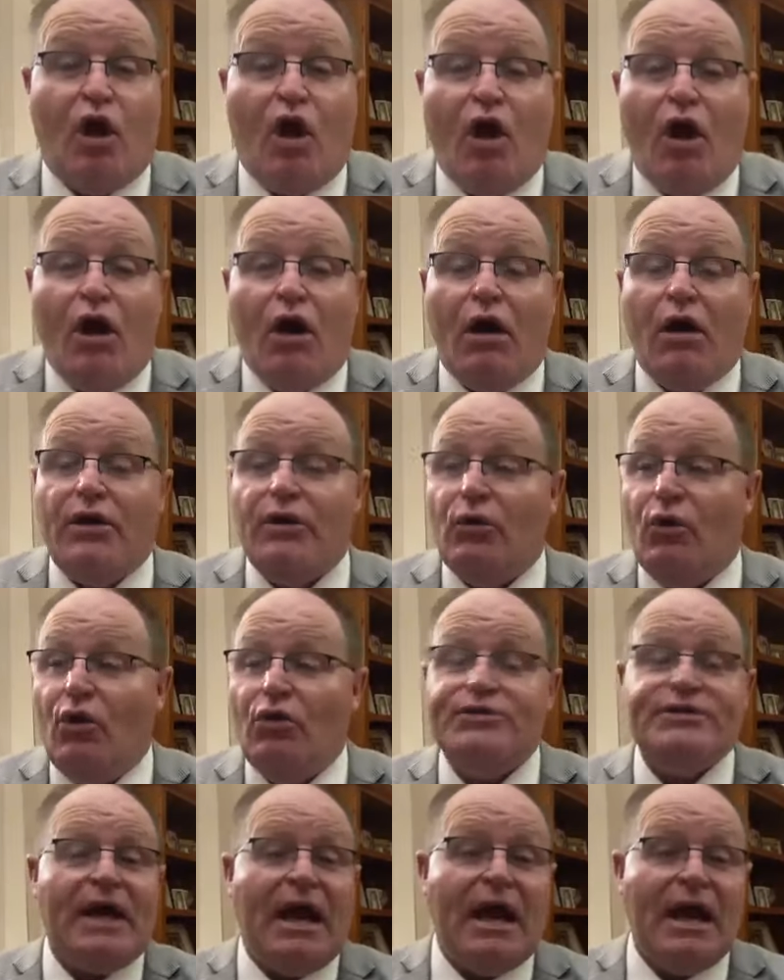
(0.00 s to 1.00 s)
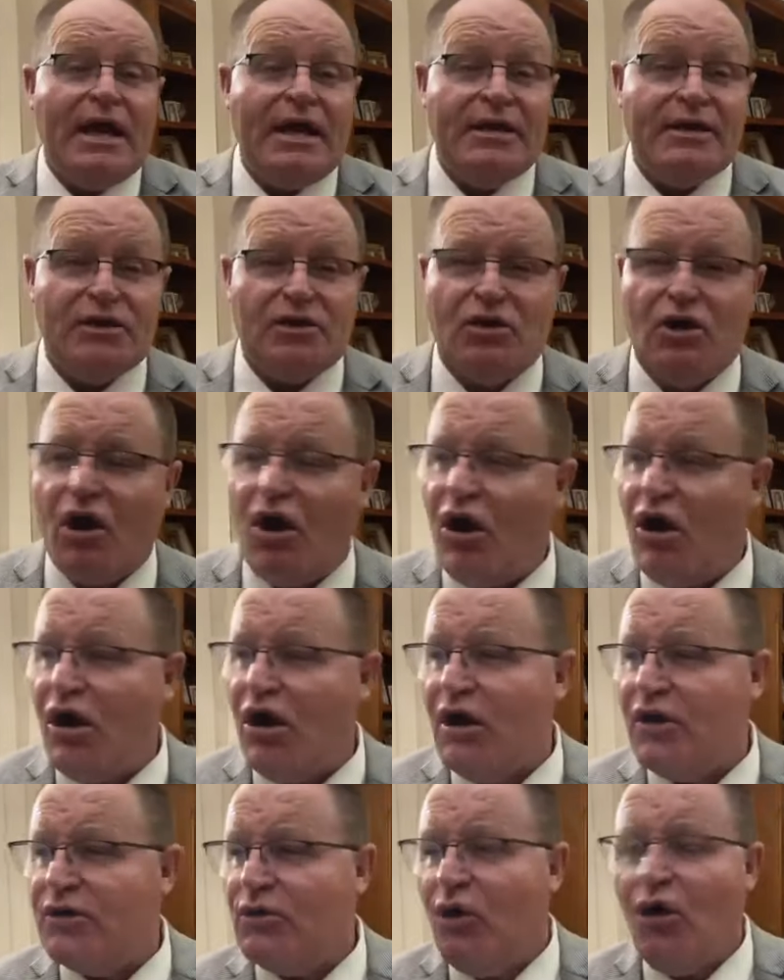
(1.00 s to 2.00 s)
God ordained it,
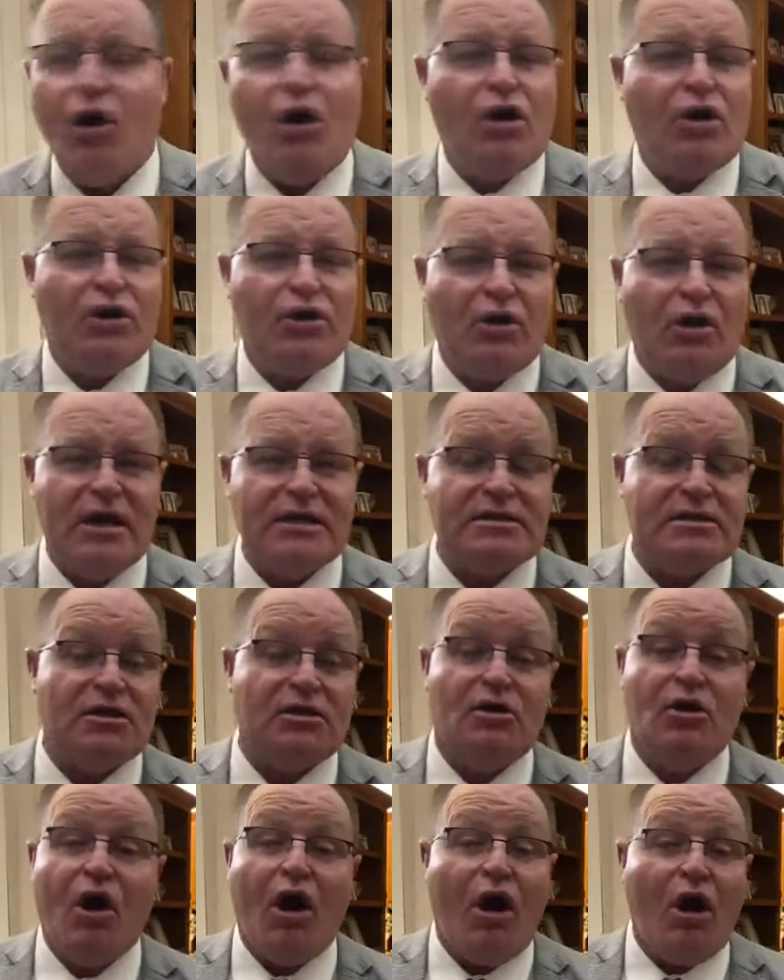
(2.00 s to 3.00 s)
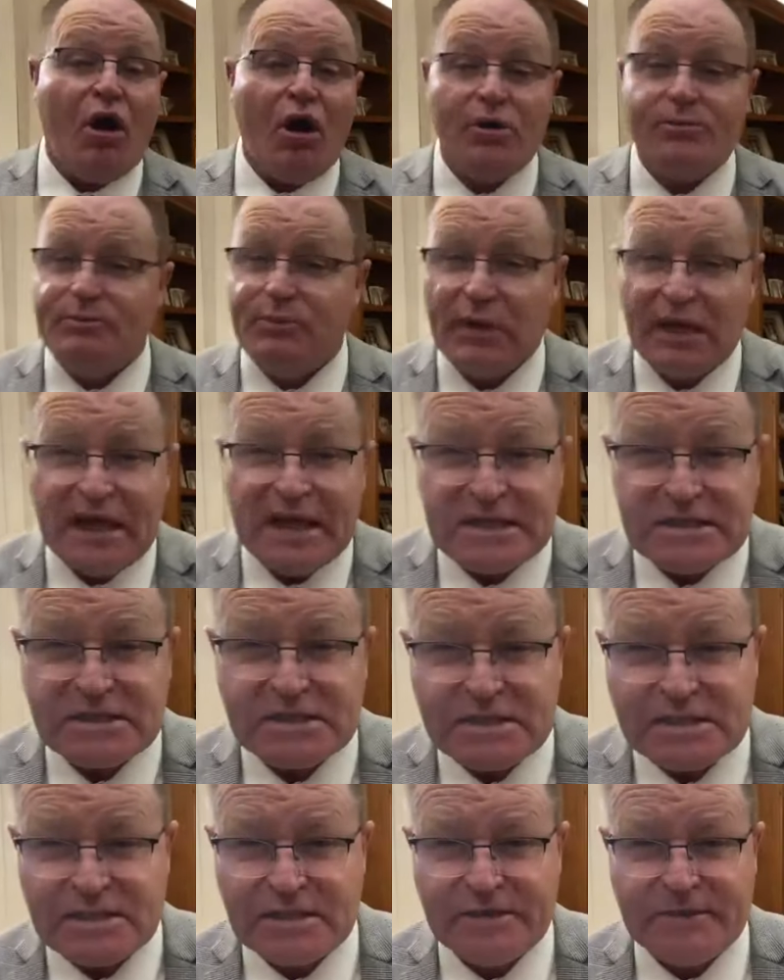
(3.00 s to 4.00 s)
God organized it, God
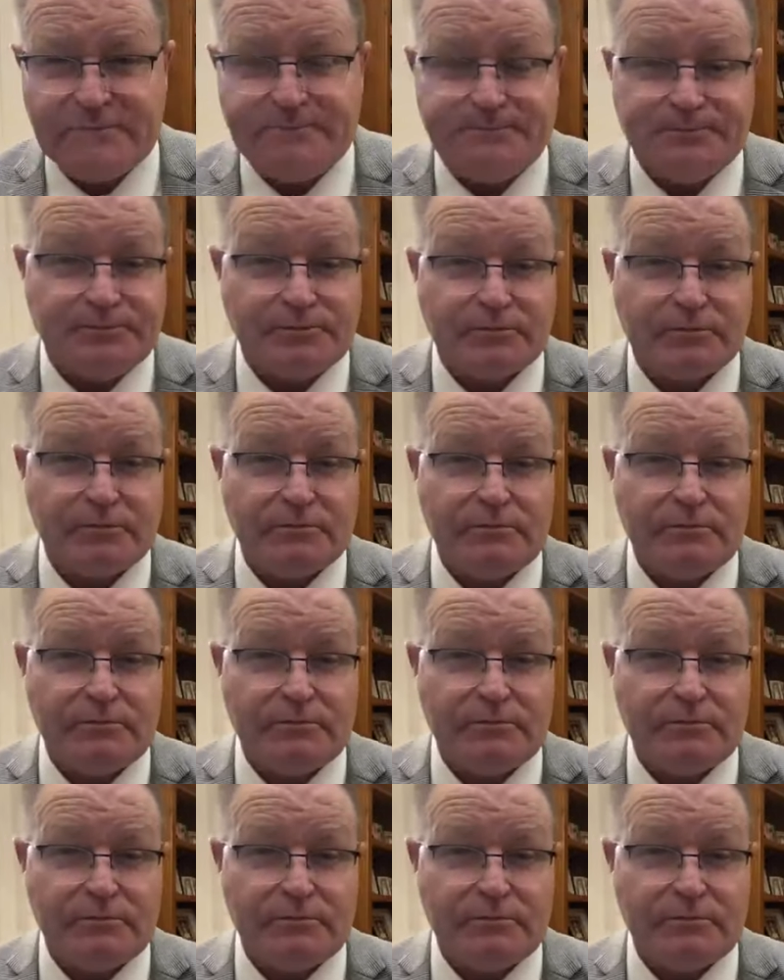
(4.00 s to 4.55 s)
blesses it.